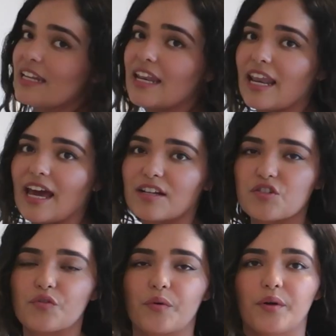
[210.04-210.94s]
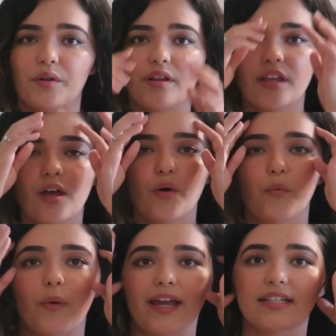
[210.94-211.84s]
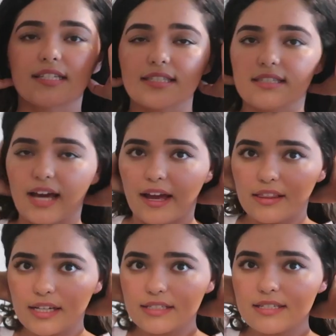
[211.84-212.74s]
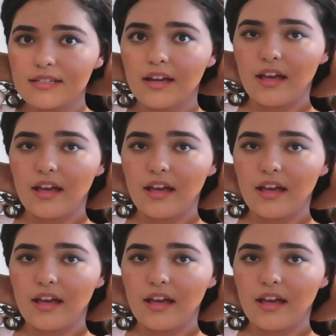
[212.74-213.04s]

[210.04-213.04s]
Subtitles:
natural way to style it.